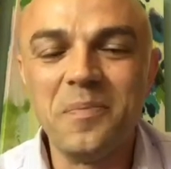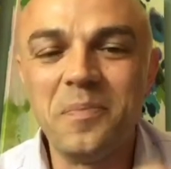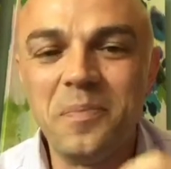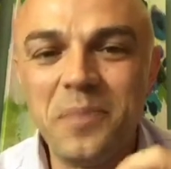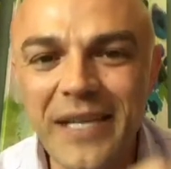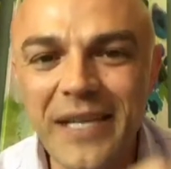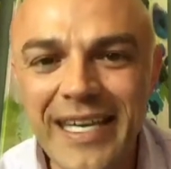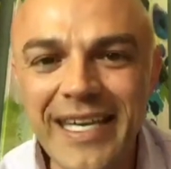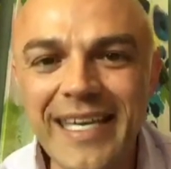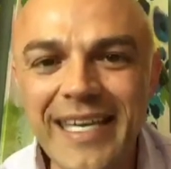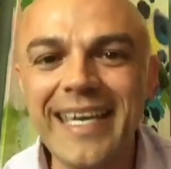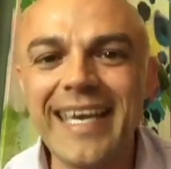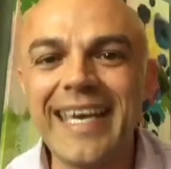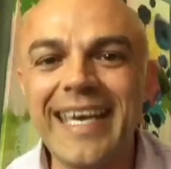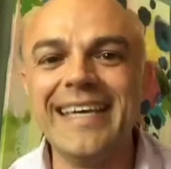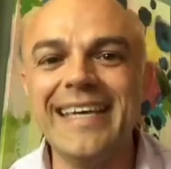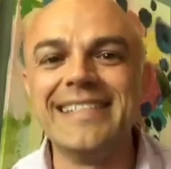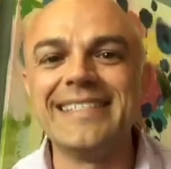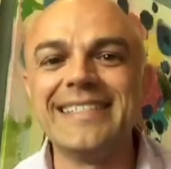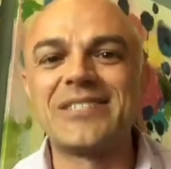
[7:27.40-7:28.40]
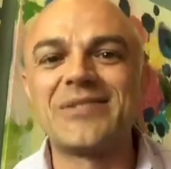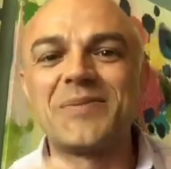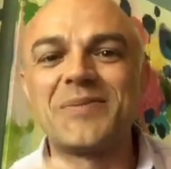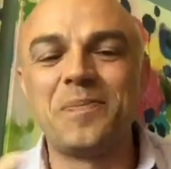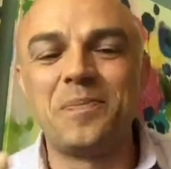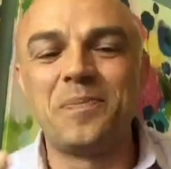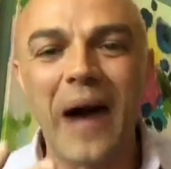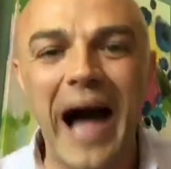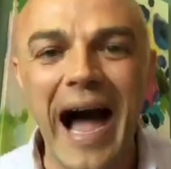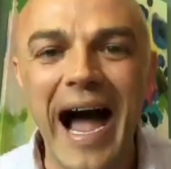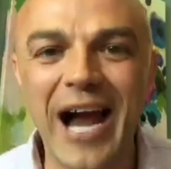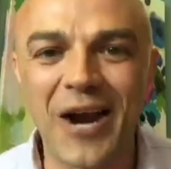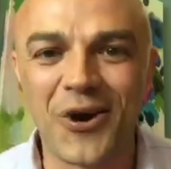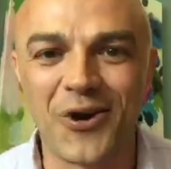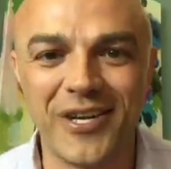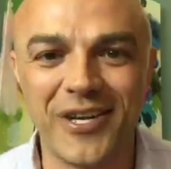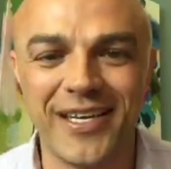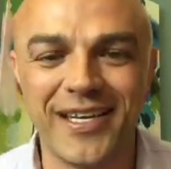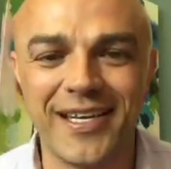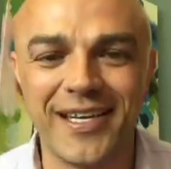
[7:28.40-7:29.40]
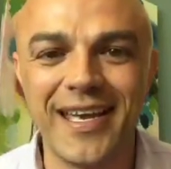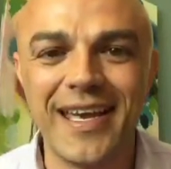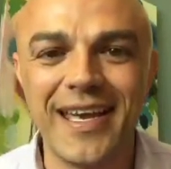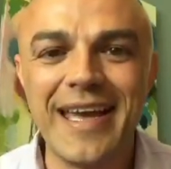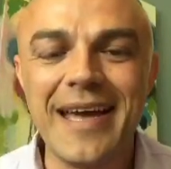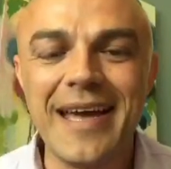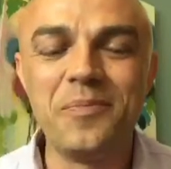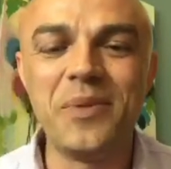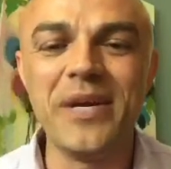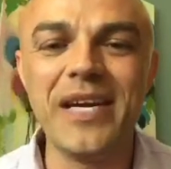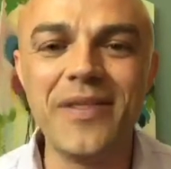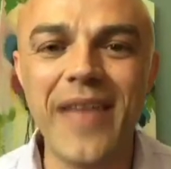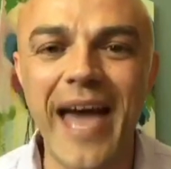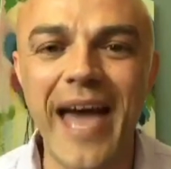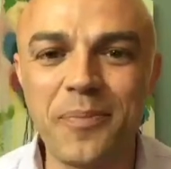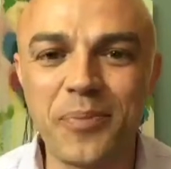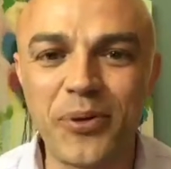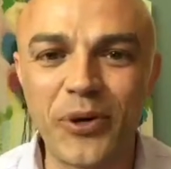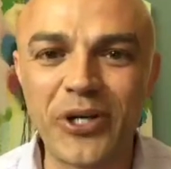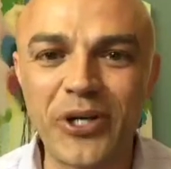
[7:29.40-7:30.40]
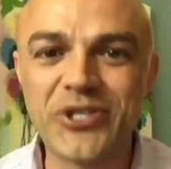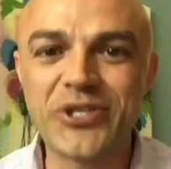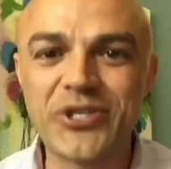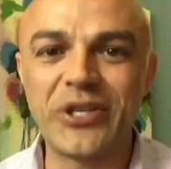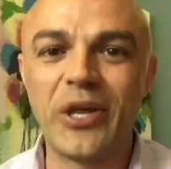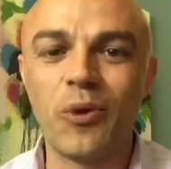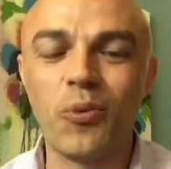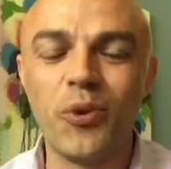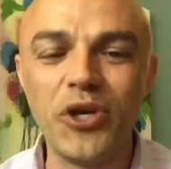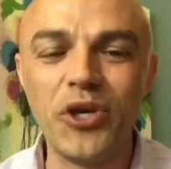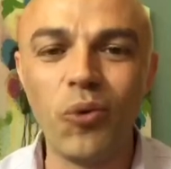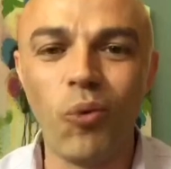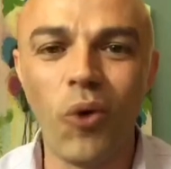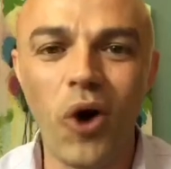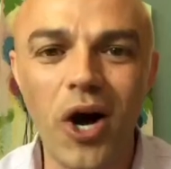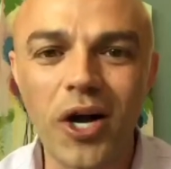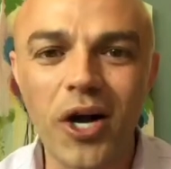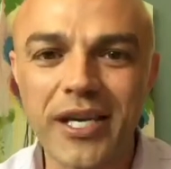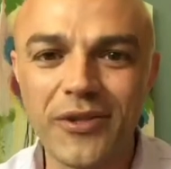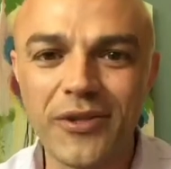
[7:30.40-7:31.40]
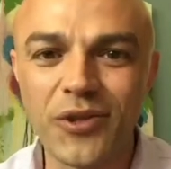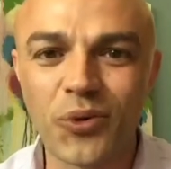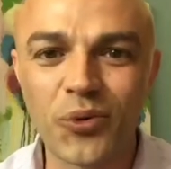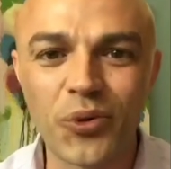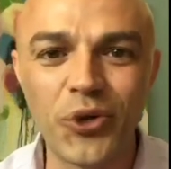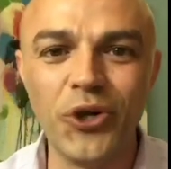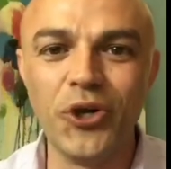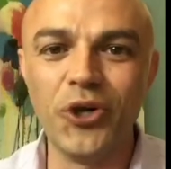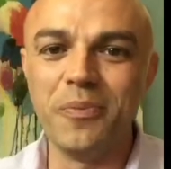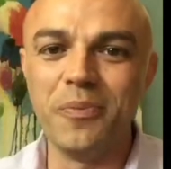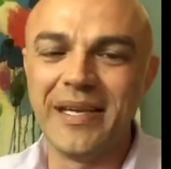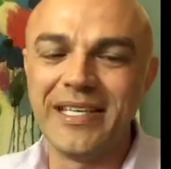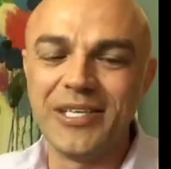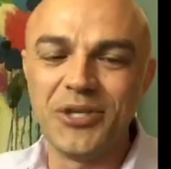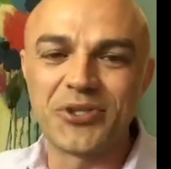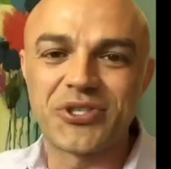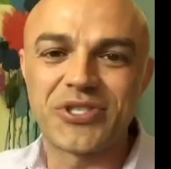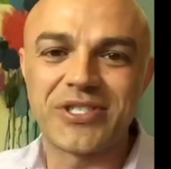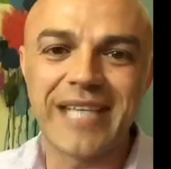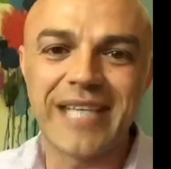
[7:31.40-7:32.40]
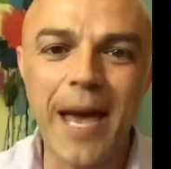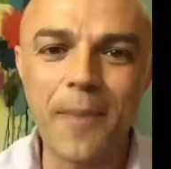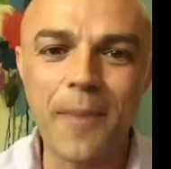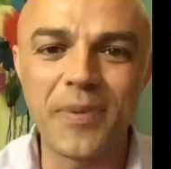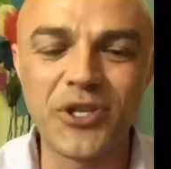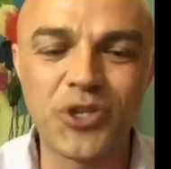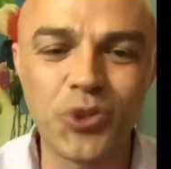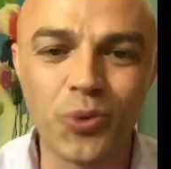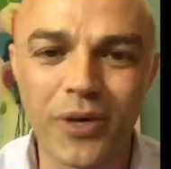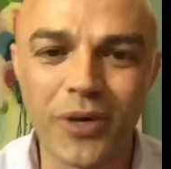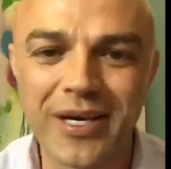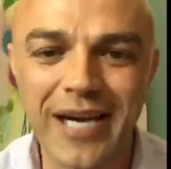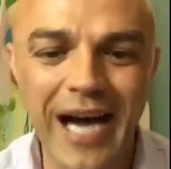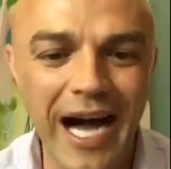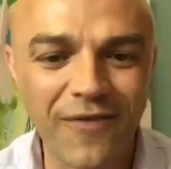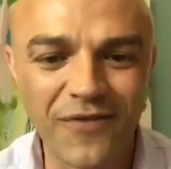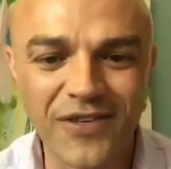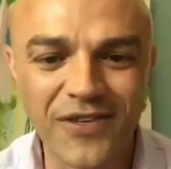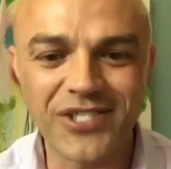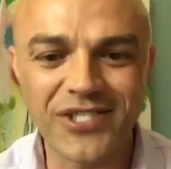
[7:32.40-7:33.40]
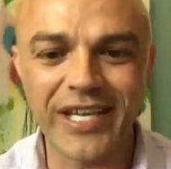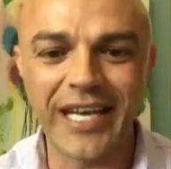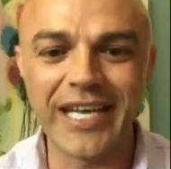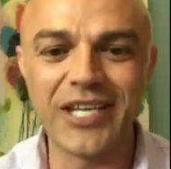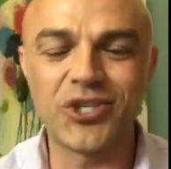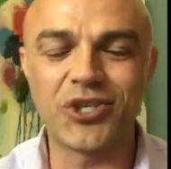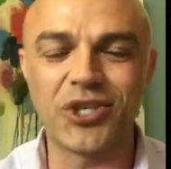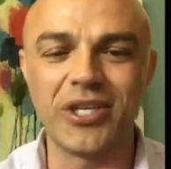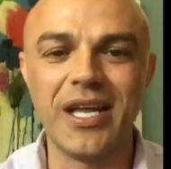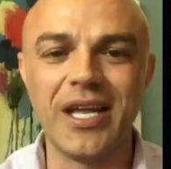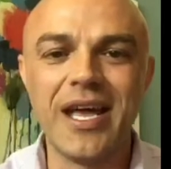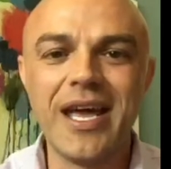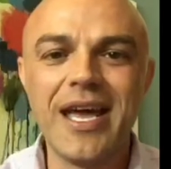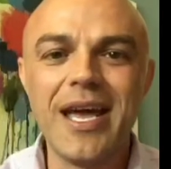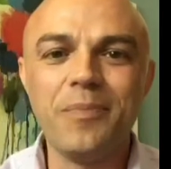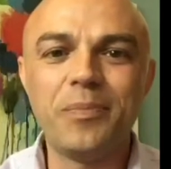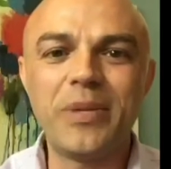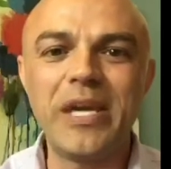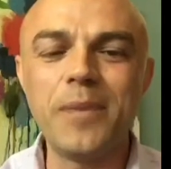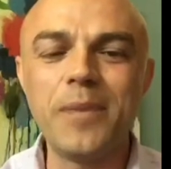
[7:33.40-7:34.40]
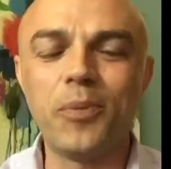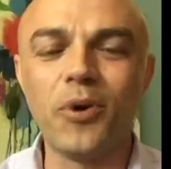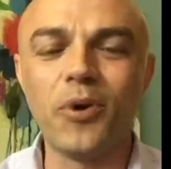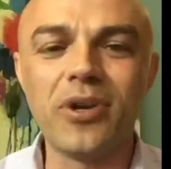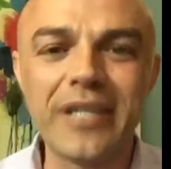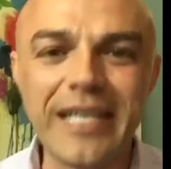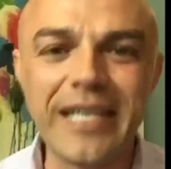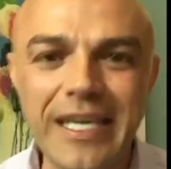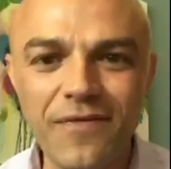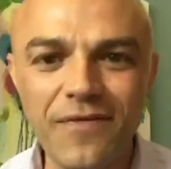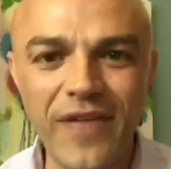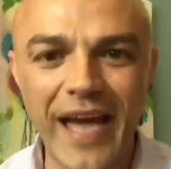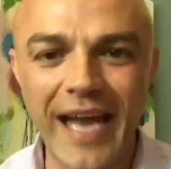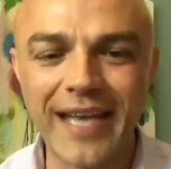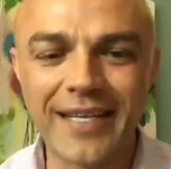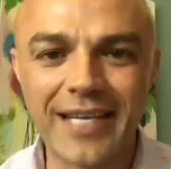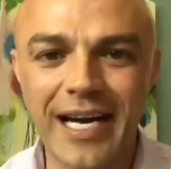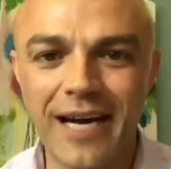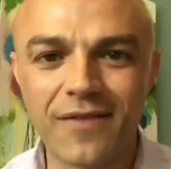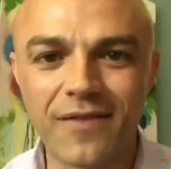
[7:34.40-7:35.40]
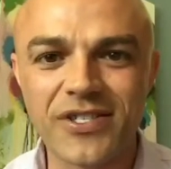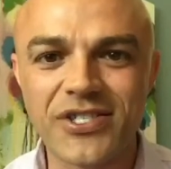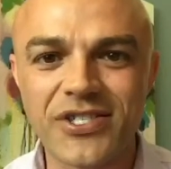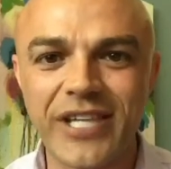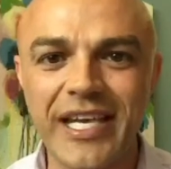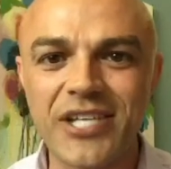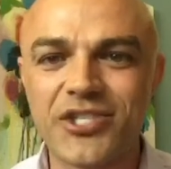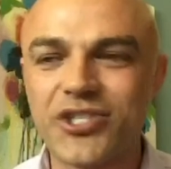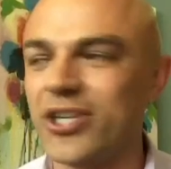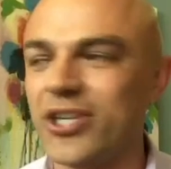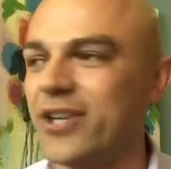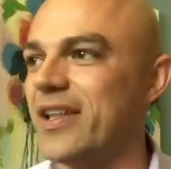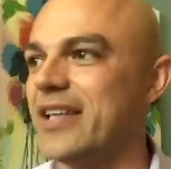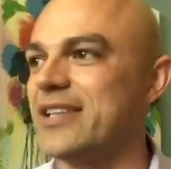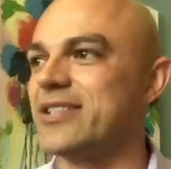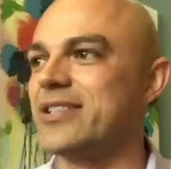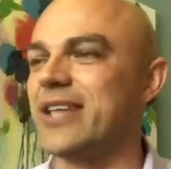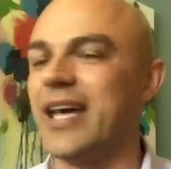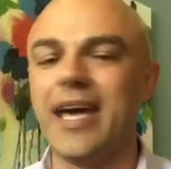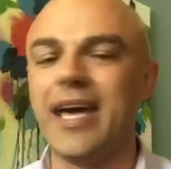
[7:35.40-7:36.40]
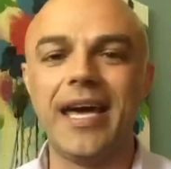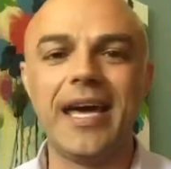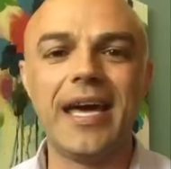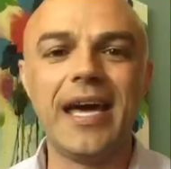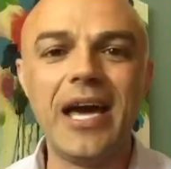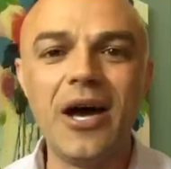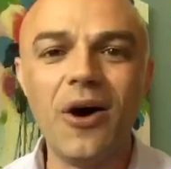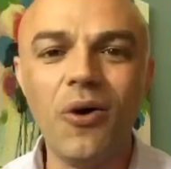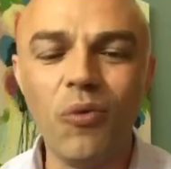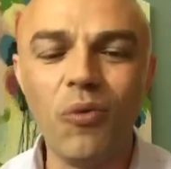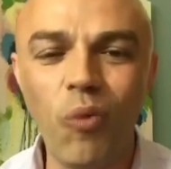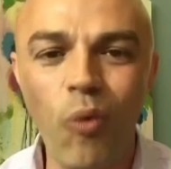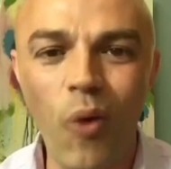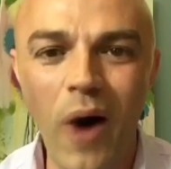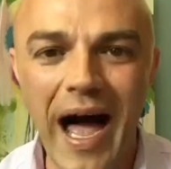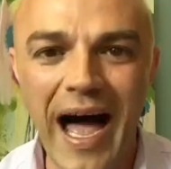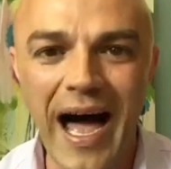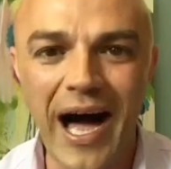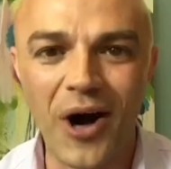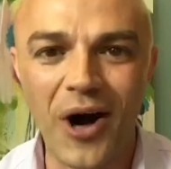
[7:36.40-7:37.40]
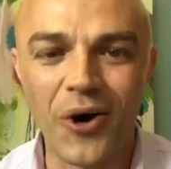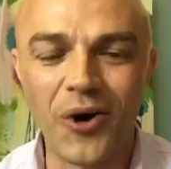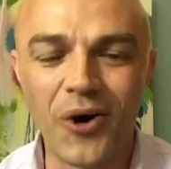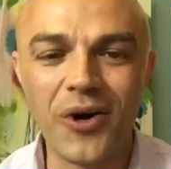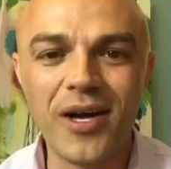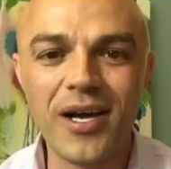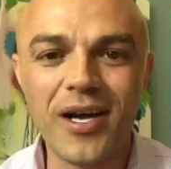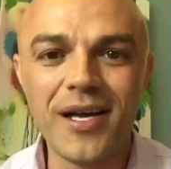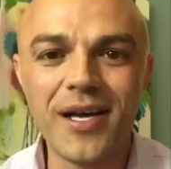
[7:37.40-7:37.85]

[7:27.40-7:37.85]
Be inspiring. Be that person that when you walk in the room and you step into a conversation, people leave that conversation and they say, wow,